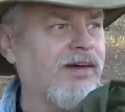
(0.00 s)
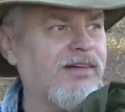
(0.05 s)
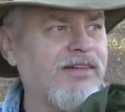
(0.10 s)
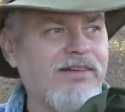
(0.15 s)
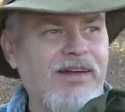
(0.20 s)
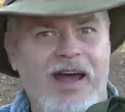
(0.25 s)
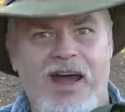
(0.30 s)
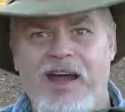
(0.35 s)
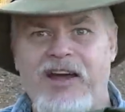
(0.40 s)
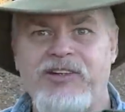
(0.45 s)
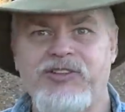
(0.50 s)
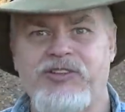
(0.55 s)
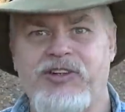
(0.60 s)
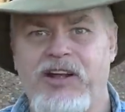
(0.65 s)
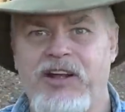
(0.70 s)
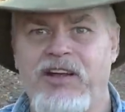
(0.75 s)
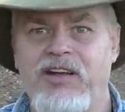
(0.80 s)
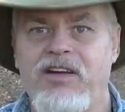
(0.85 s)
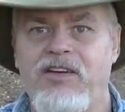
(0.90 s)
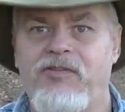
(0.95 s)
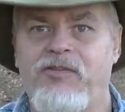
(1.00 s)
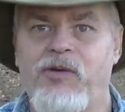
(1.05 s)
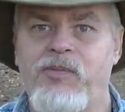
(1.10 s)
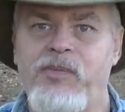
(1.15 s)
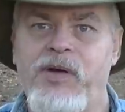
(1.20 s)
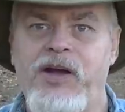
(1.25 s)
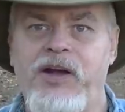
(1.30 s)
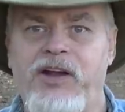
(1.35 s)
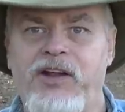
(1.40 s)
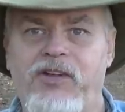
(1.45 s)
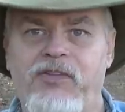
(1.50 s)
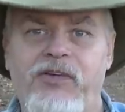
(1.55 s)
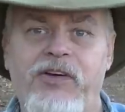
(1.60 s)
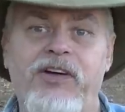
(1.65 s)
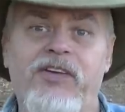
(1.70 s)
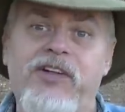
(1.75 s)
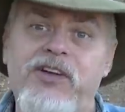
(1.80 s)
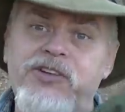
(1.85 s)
nasty from being in the field,